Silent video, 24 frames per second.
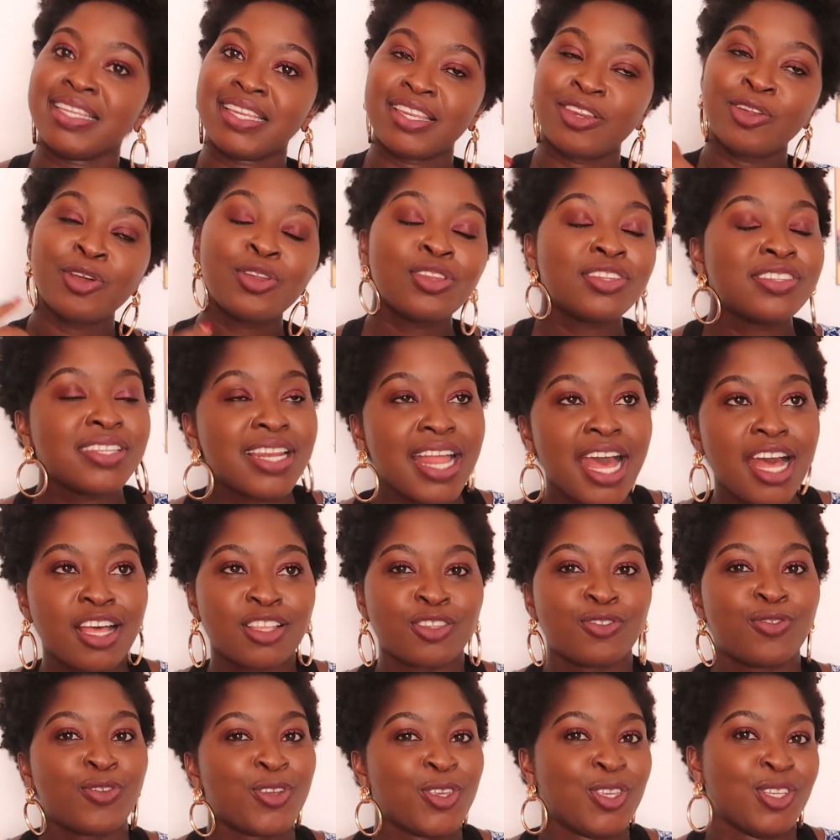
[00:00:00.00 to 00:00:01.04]
Not
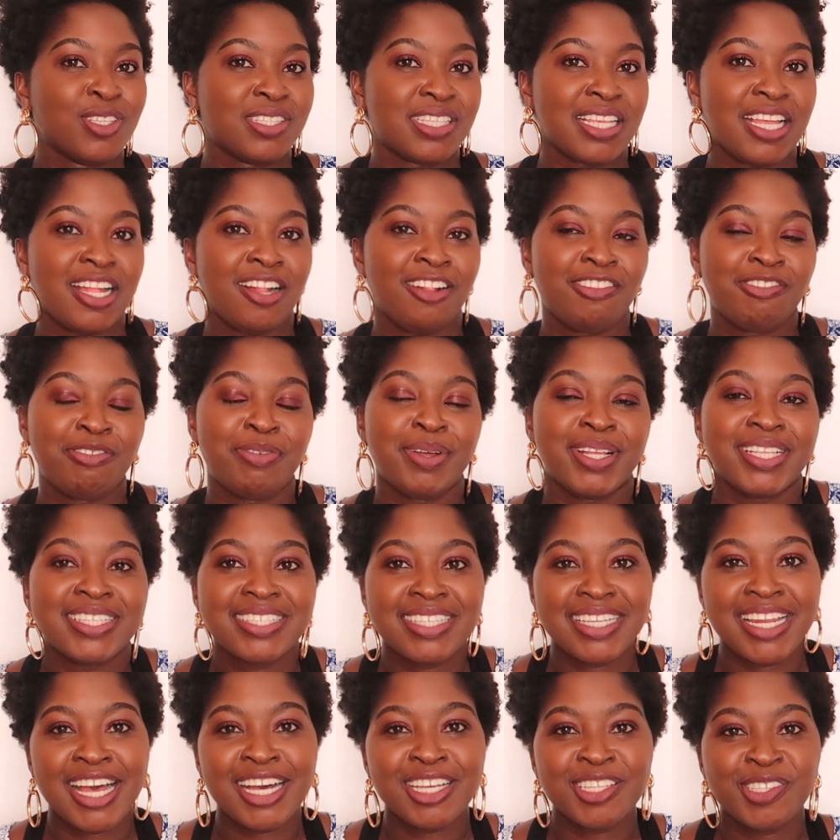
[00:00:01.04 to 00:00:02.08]
snacks for yourself, but
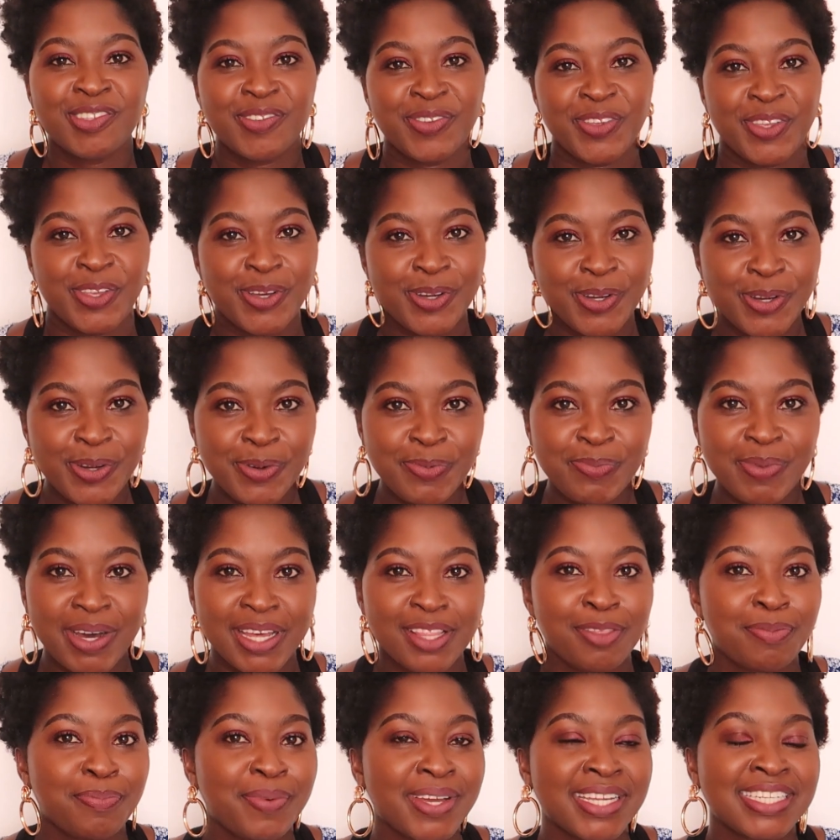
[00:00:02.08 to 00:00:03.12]
snacks for your
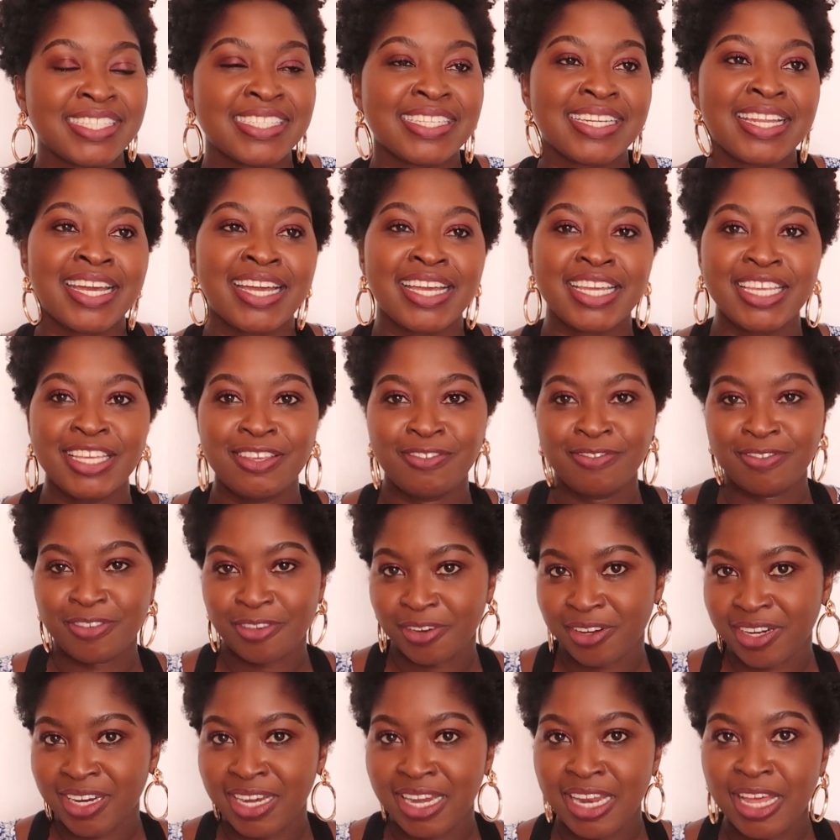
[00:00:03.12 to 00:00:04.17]
back partner if
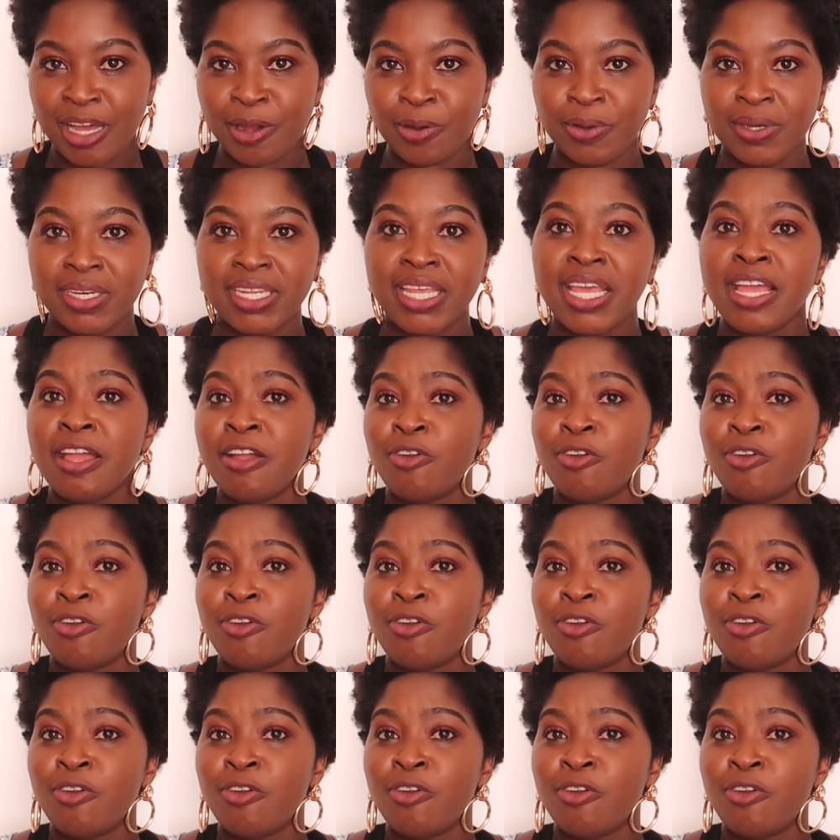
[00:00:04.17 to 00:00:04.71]
you're allowed.